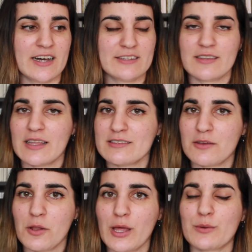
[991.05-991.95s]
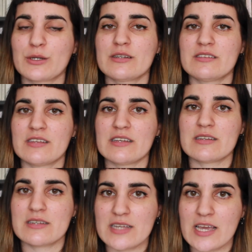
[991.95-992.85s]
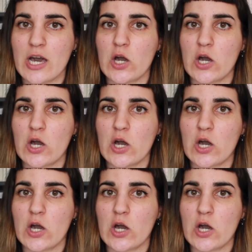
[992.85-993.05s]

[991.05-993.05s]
So that's all I wanted to say today.